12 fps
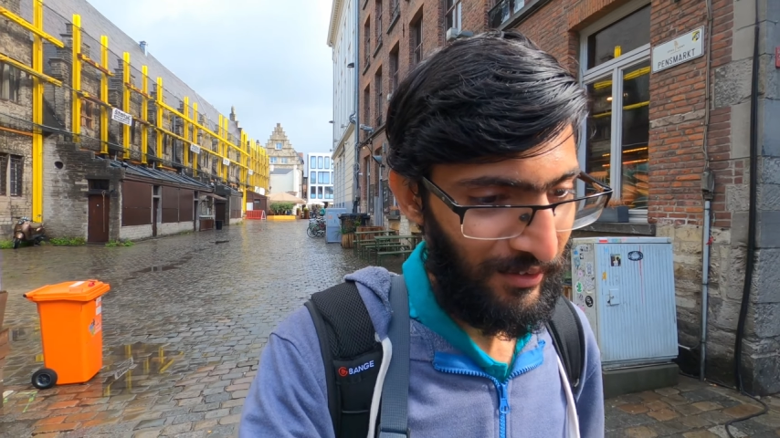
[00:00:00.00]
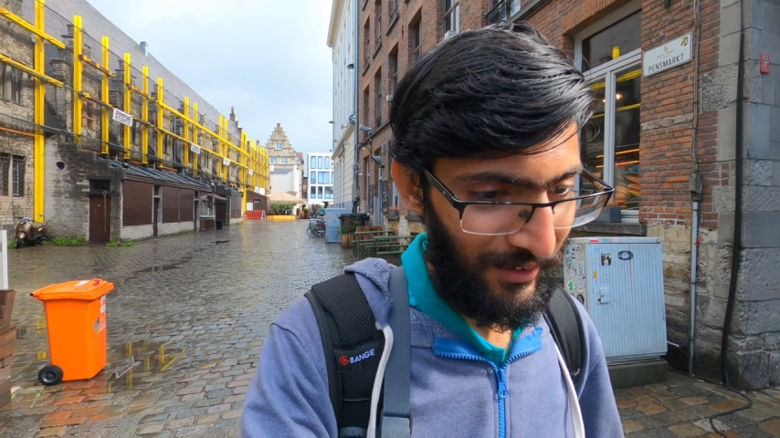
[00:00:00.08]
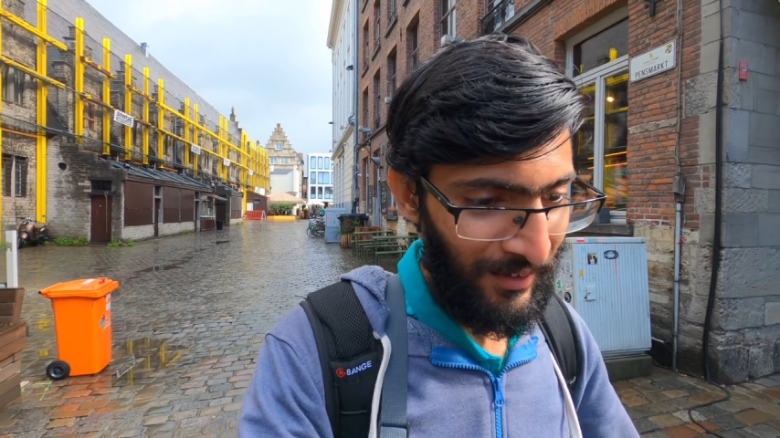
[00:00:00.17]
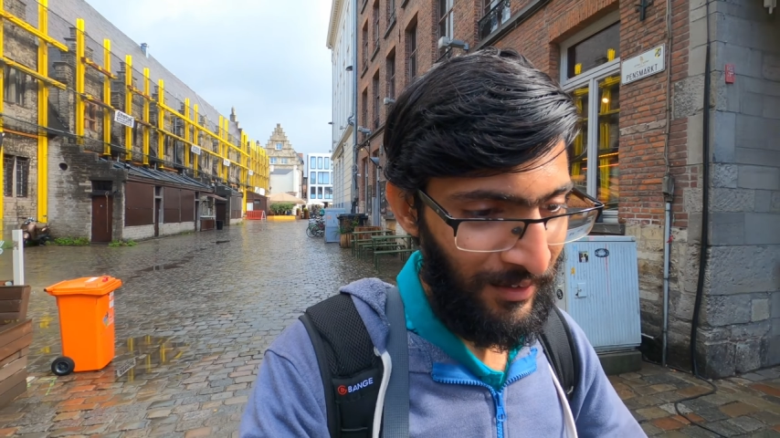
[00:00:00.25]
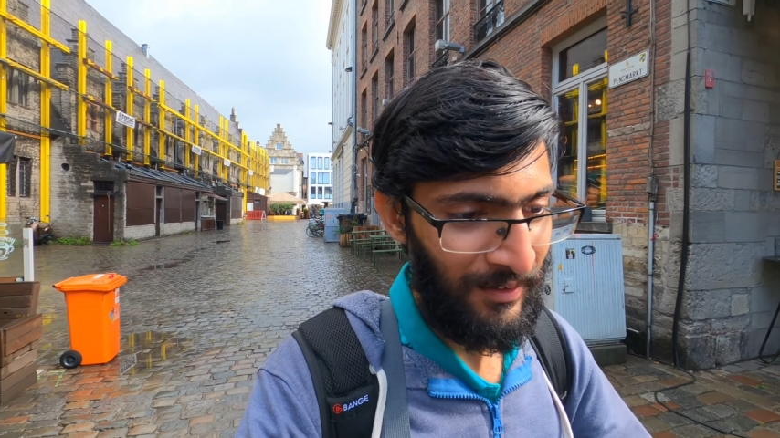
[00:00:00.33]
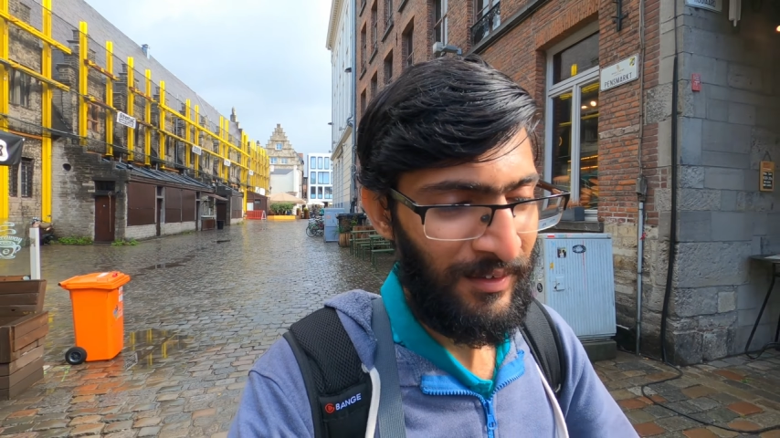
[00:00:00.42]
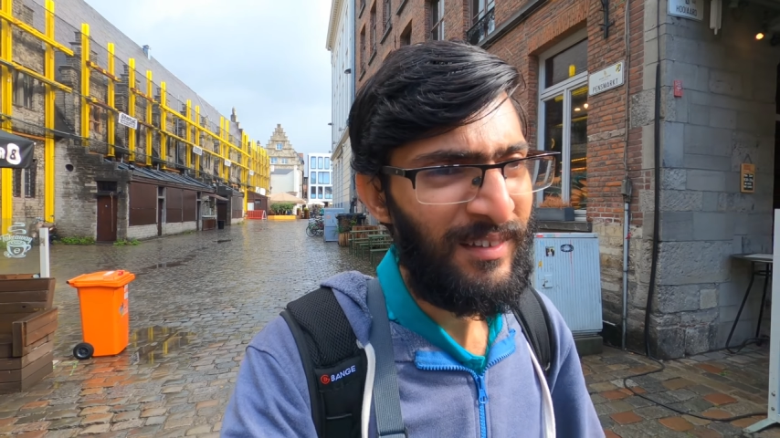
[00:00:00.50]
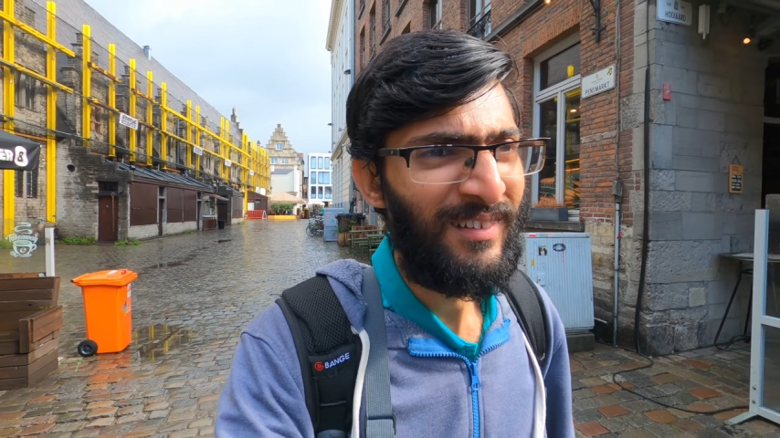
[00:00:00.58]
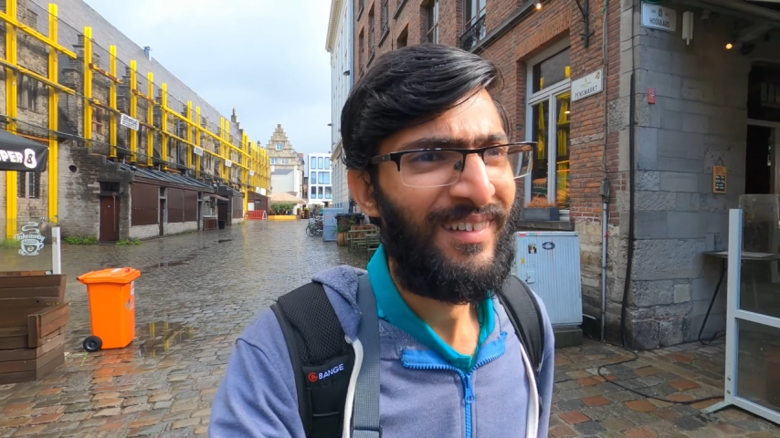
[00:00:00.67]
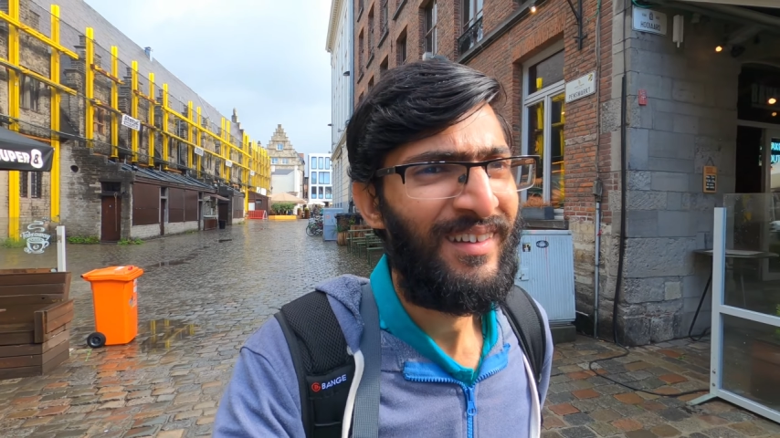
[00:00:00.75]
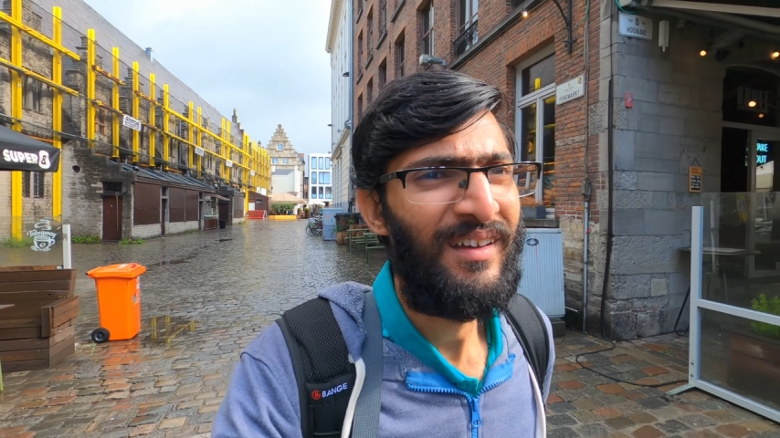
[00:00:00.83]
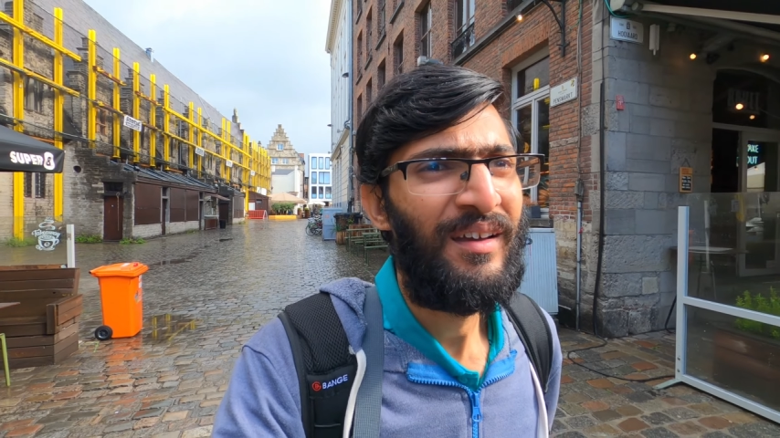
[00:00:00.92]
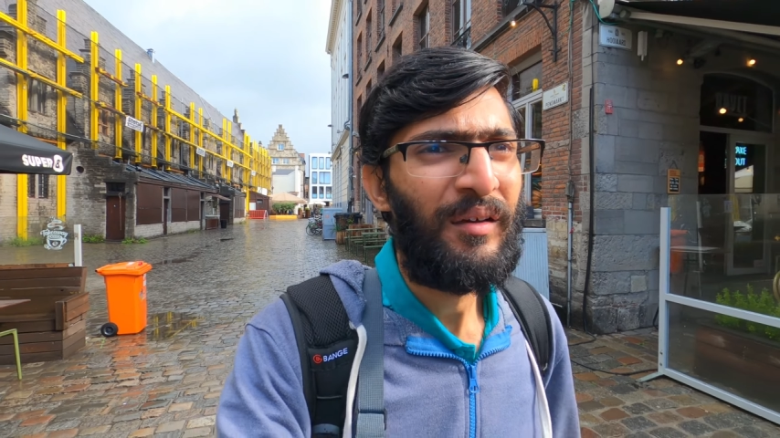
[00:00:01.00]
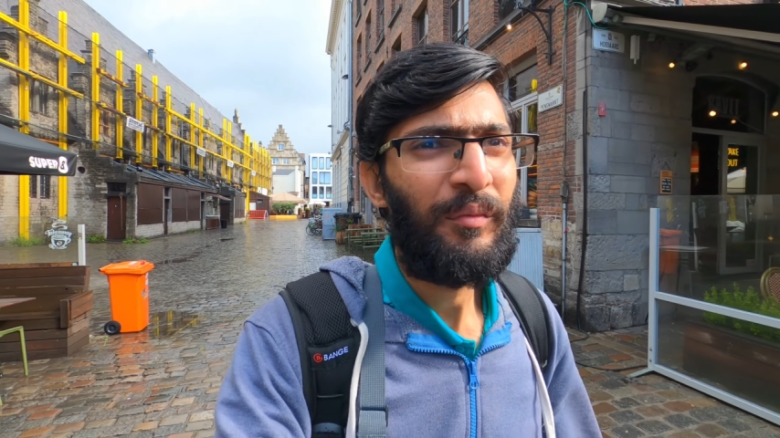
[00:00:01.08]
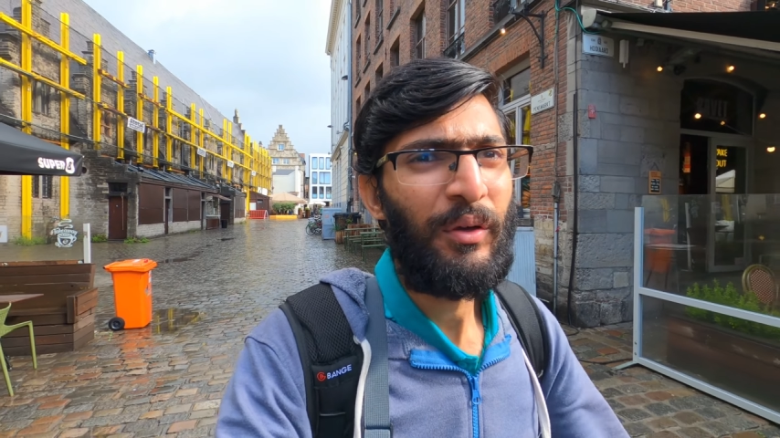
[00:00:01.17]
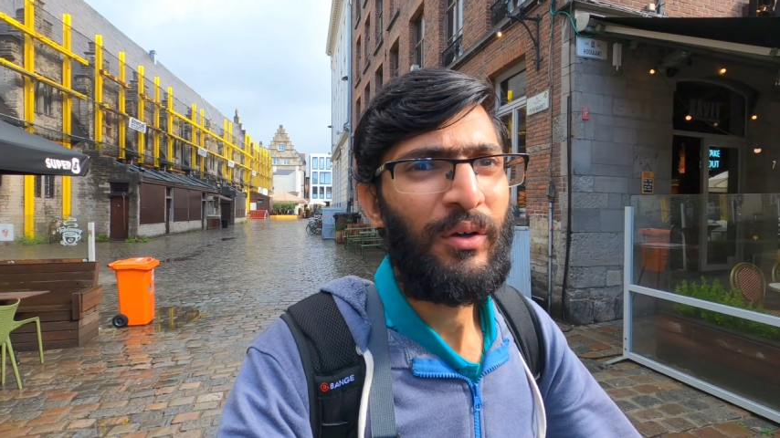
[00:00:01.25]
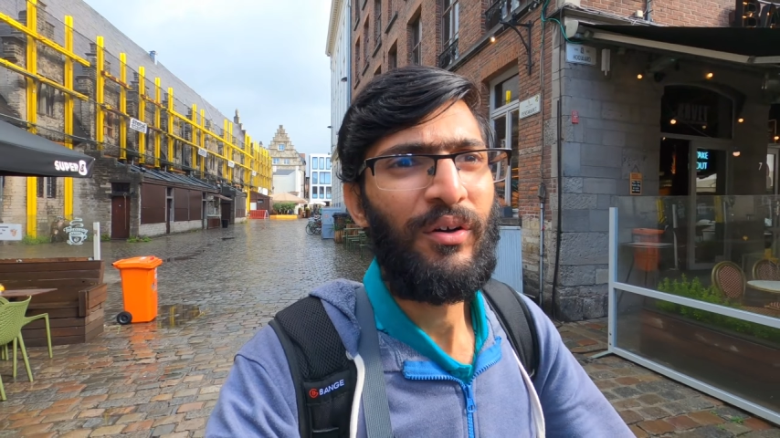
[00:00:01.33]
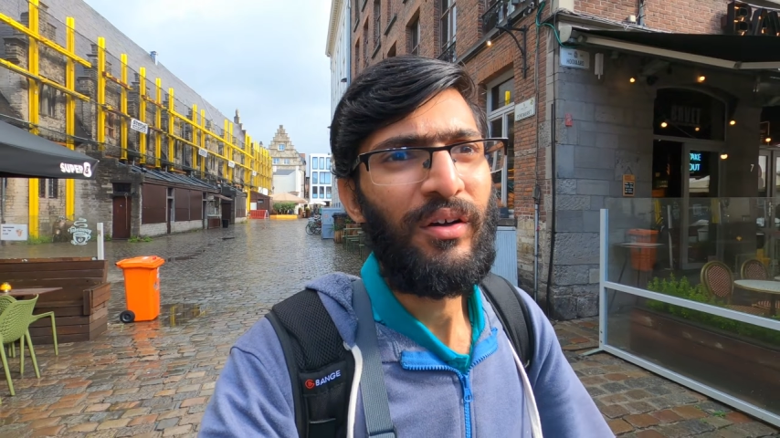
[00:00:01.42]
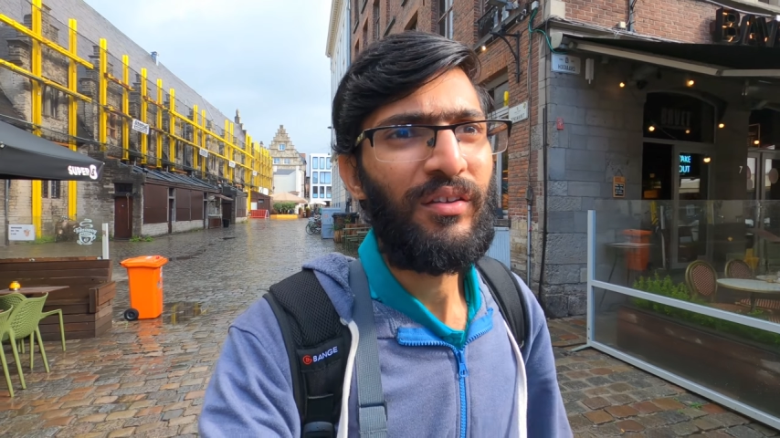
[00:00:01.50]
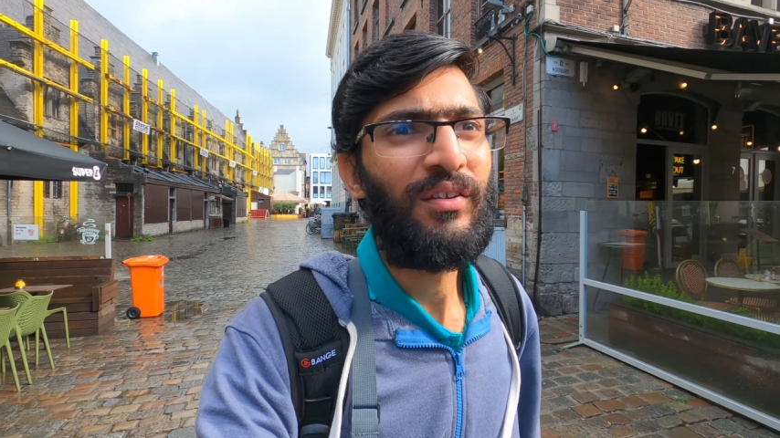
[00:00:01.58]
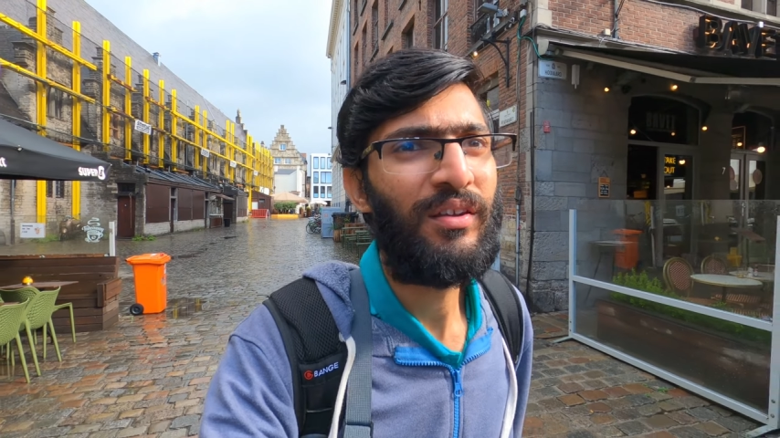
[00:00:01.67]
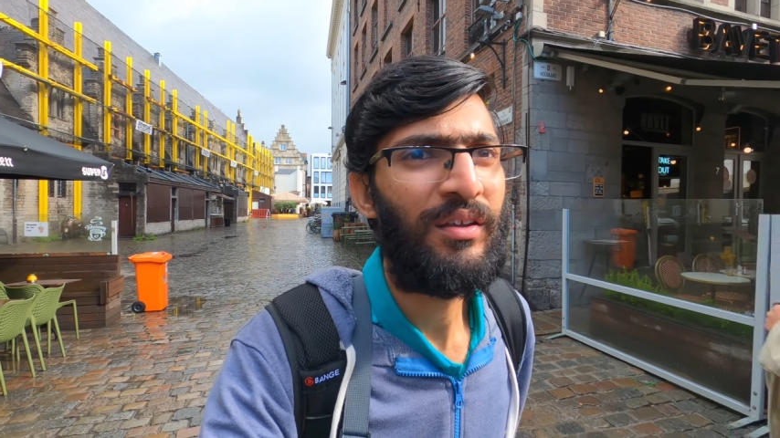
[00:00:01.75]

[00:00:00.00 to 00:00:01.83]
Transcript: rain because